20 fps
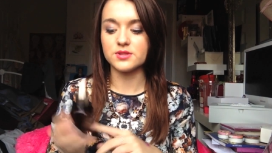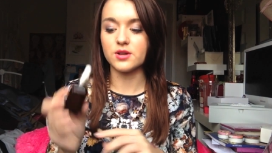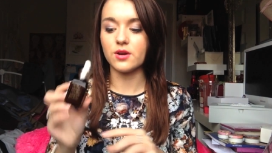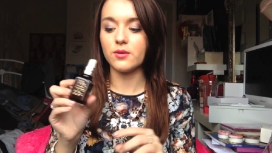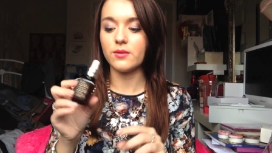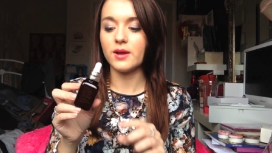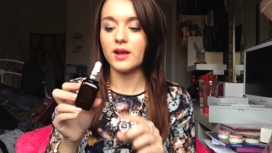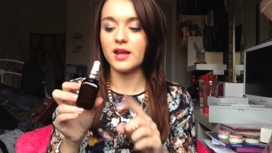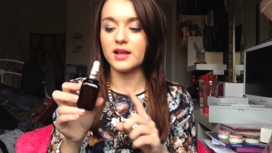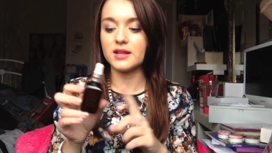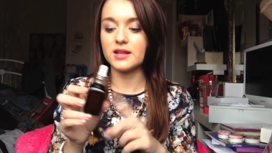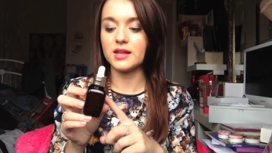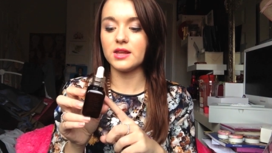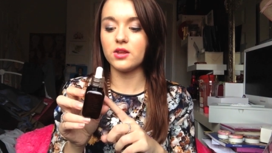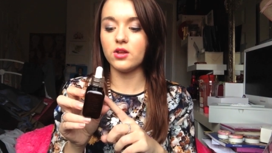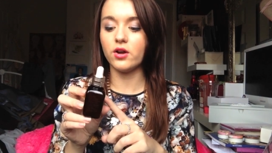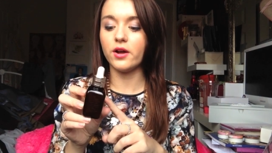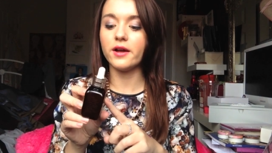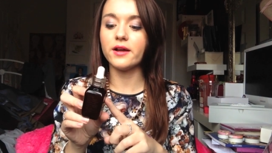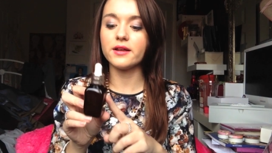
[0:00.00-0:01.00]
So it
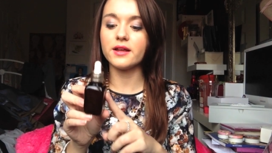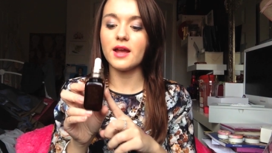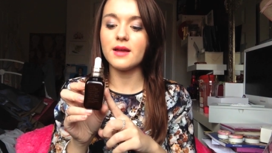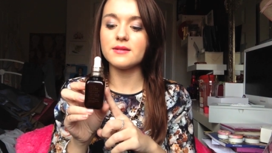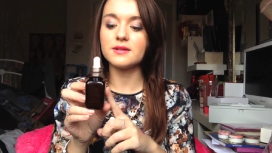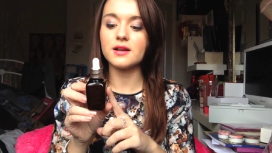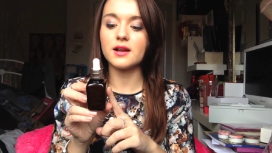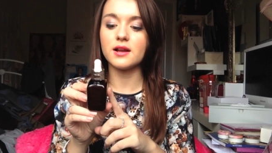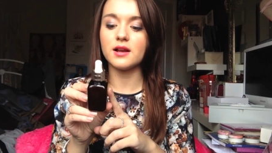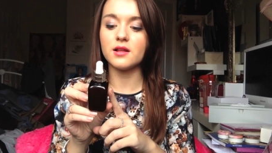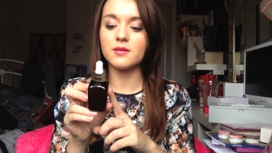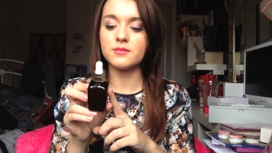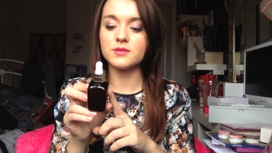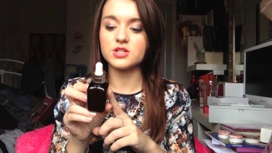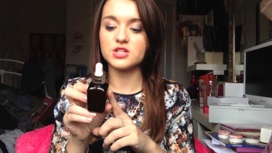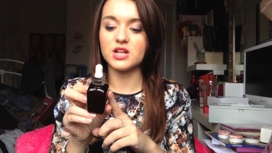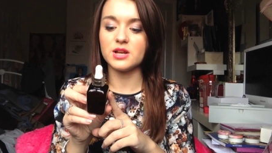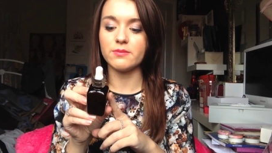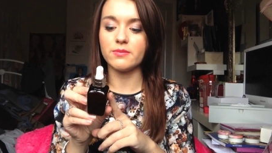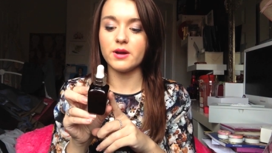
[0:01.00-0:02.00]
got it came down a little
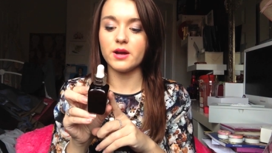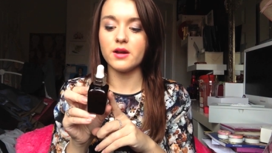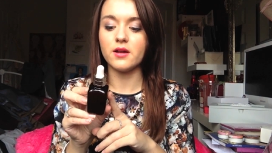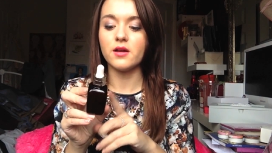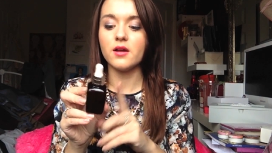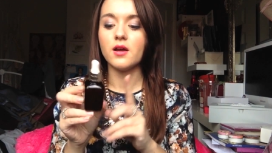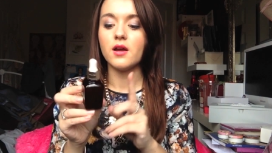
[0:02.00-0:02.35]
bit cheaper.